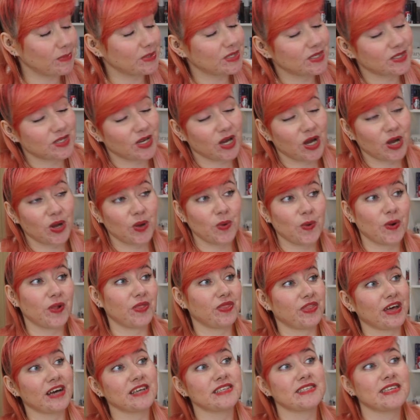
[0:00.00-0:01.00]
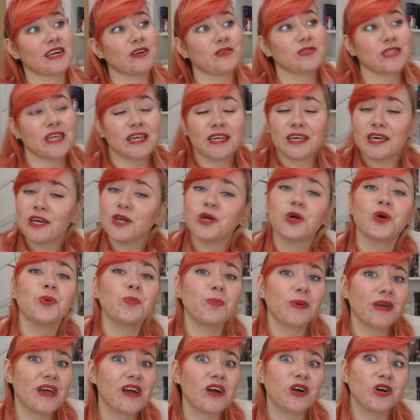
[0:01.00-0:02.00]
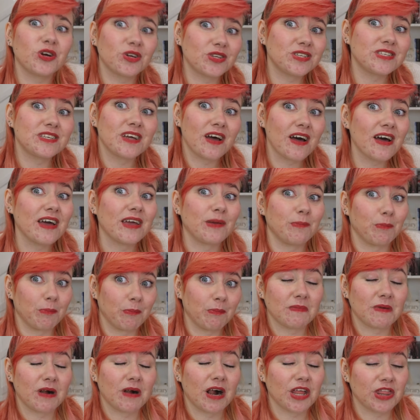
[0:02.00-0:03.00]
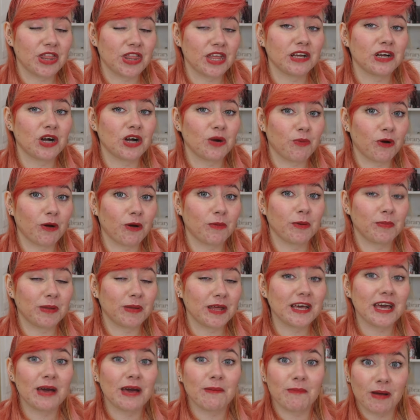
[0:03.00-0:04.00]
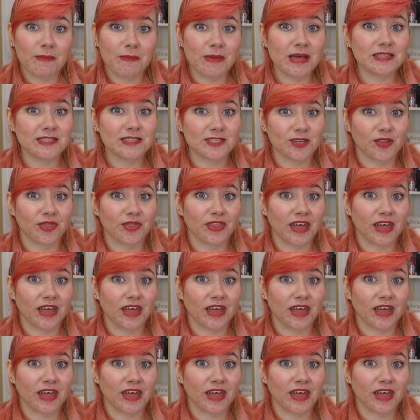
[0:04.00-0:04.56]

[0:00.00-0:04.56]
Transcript: So that sounds like it could be a good time. I think I'll probably get my mitts on